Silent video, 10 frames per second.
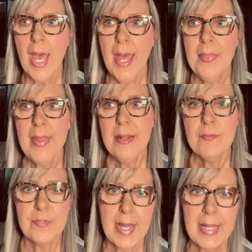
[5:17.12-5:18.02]
And
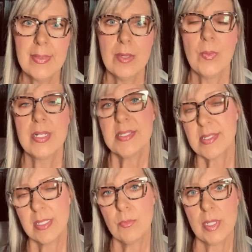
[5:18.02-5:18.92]
then finally, when it
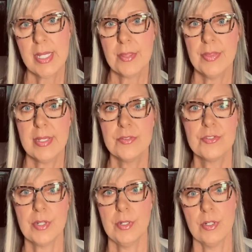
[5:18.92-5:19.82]
seemed like things
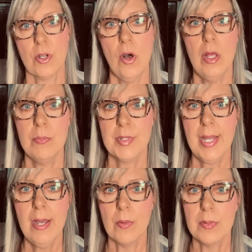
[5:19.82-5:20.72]
started to calm
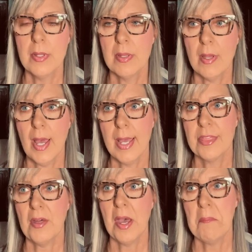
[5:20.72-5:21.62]
down, I
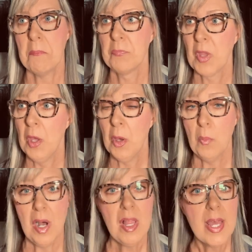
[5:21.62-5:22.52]
thought,
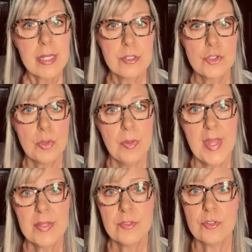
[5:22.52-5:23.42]
well, I controlled
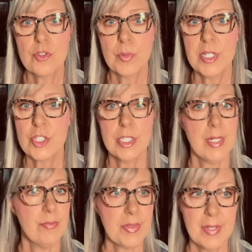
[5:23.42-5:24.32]
that situation.
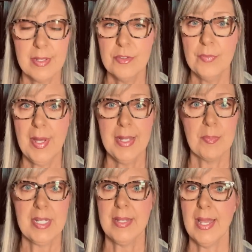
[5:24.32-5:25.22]
Everything is fine.
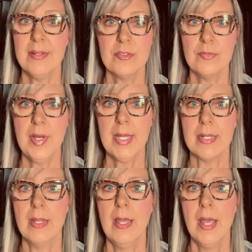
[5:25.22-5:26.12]
My dad is
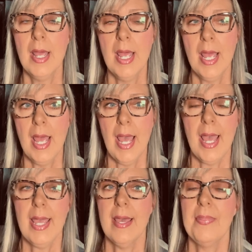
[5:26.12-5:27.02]
fine.
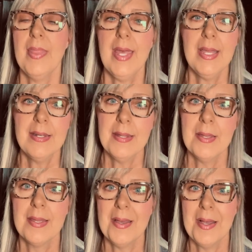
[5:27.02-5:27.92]
And then
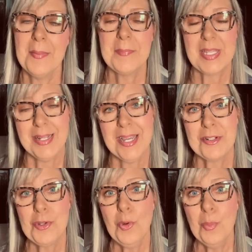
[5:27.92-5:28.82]
in
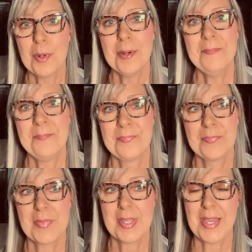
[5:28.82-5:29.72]
October,
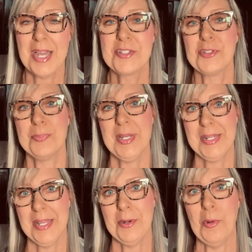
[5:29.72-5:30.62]
God took my
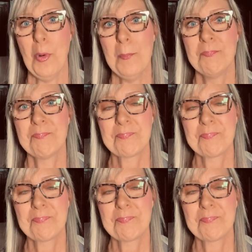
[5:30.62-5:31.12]
dad home.